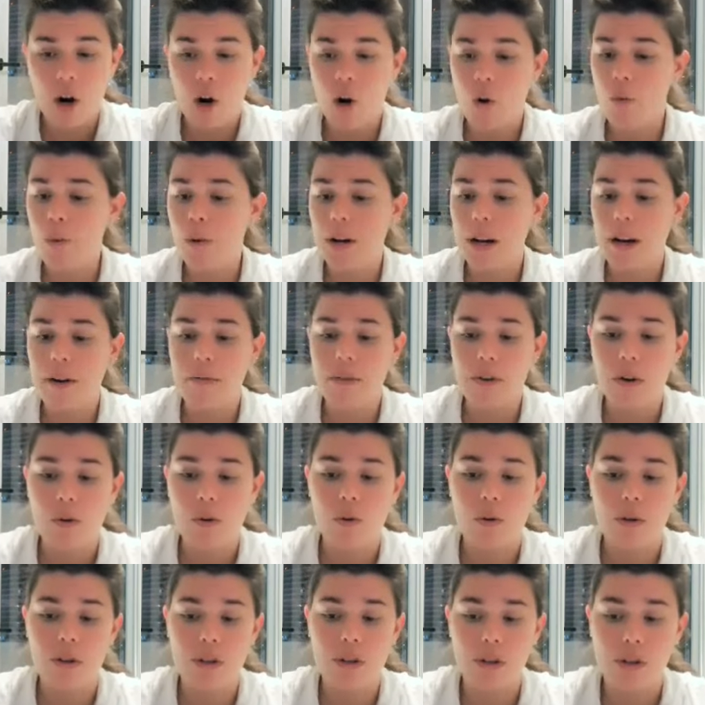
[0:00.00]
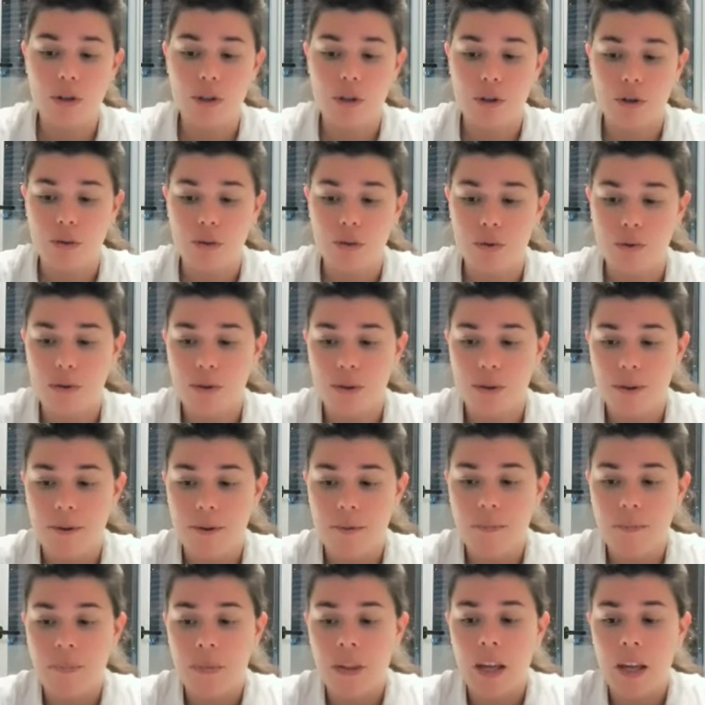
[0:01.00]
or whatever course you choose.
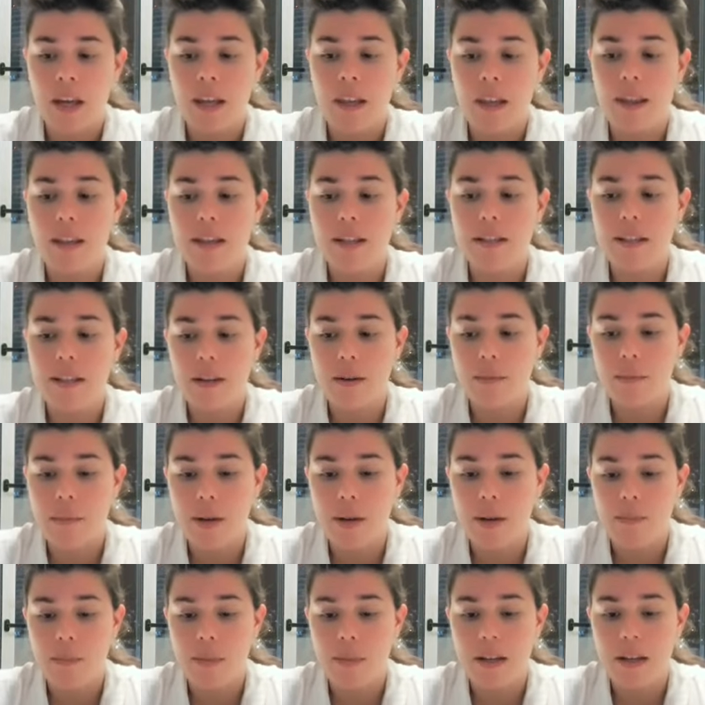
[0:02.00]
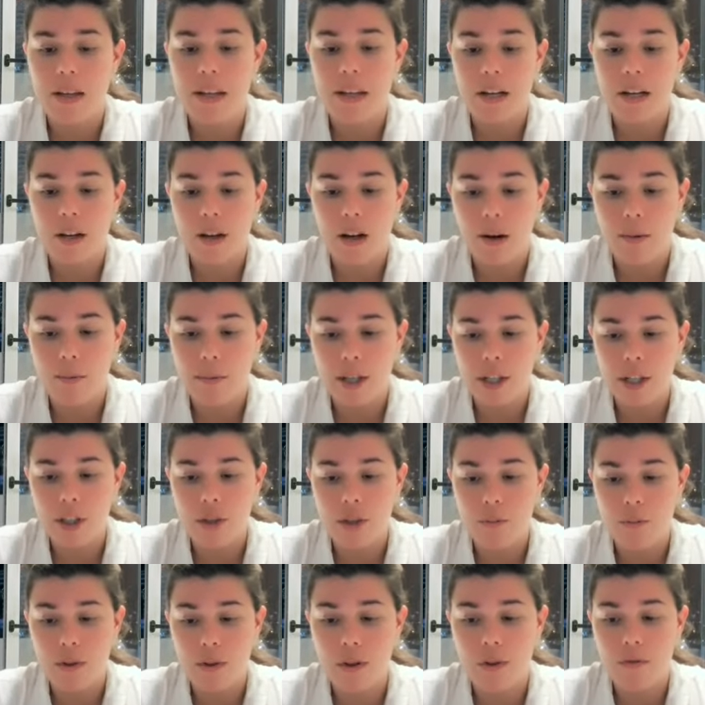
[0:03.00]
This commitment, in
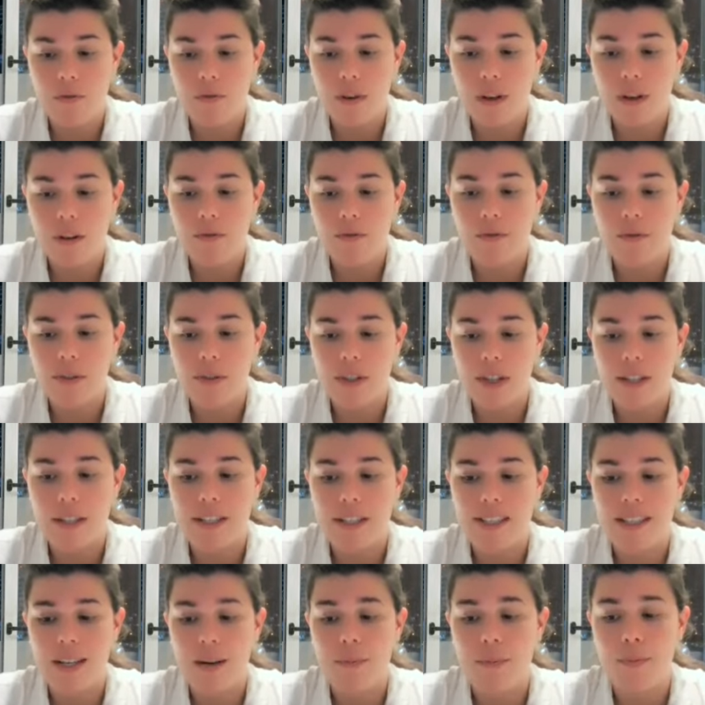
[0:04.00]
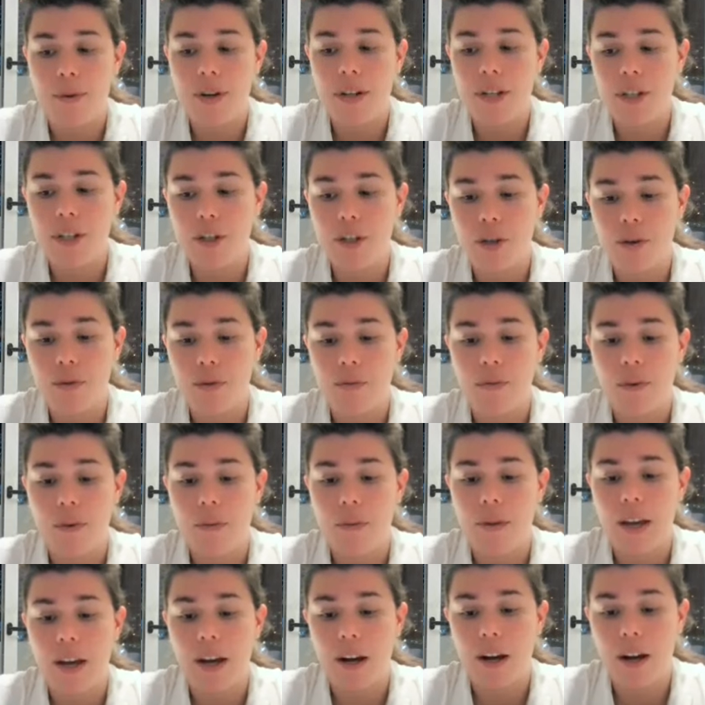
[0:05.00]
combination with your reading routine, separates you from
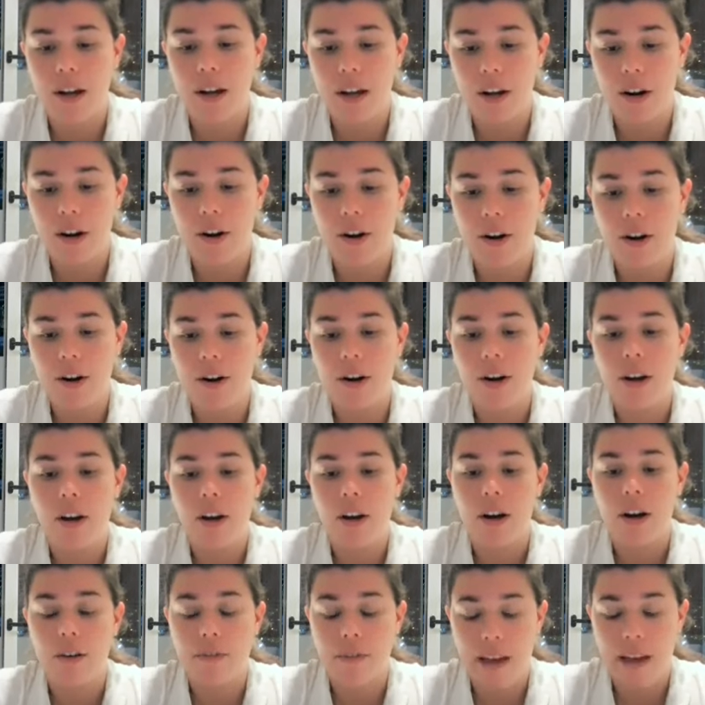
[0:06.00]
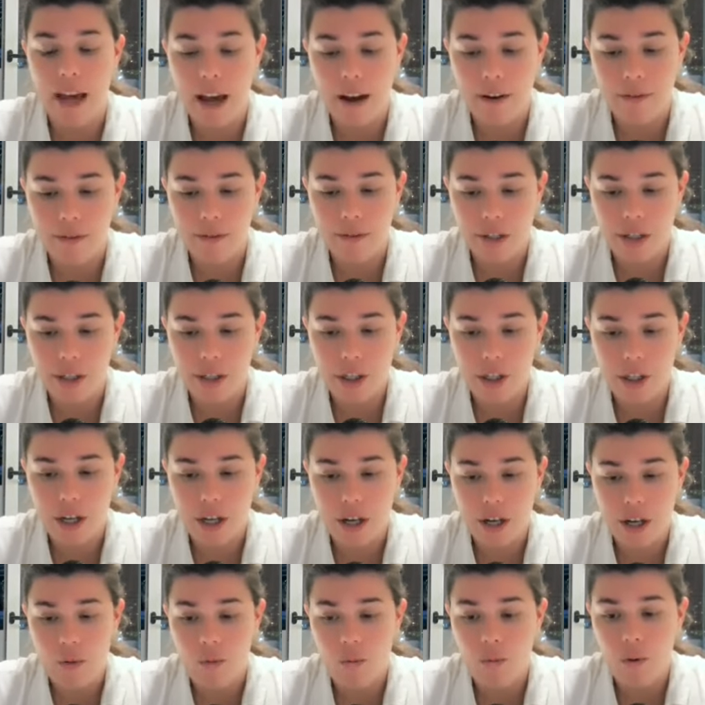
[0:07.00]
the herd of average,
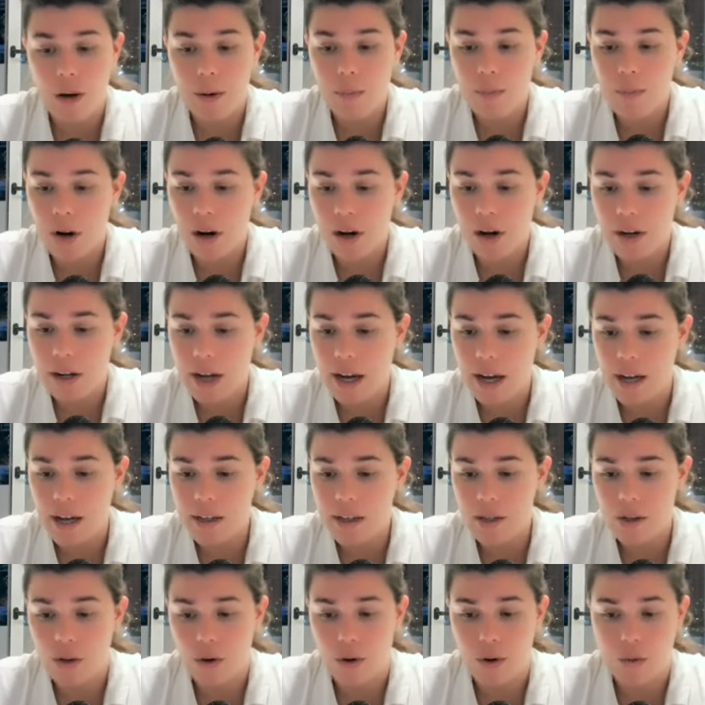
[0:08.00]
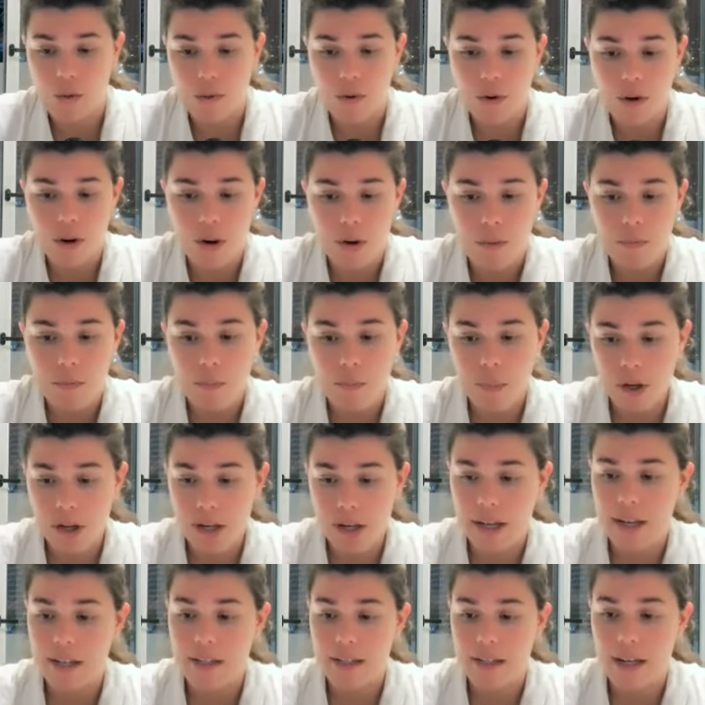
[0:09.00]
one podcast or book
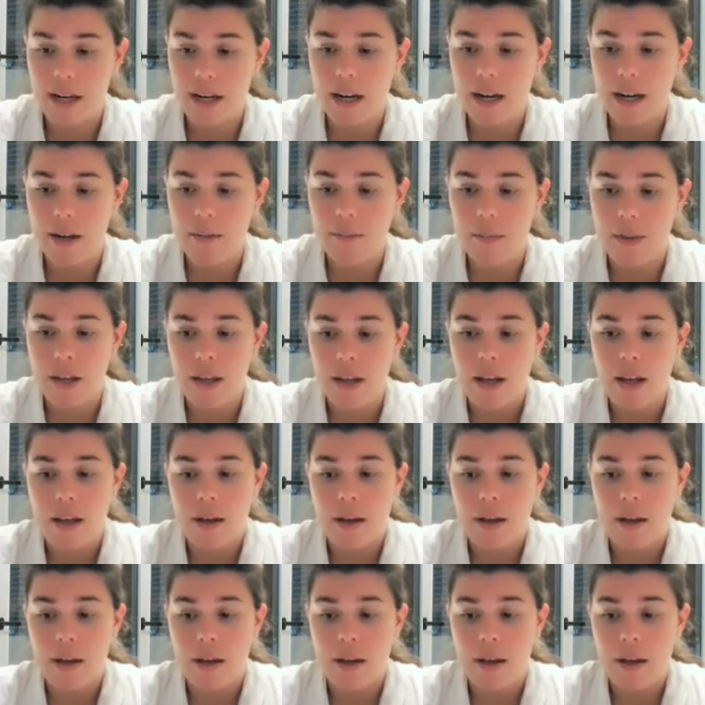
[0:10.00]
at a time.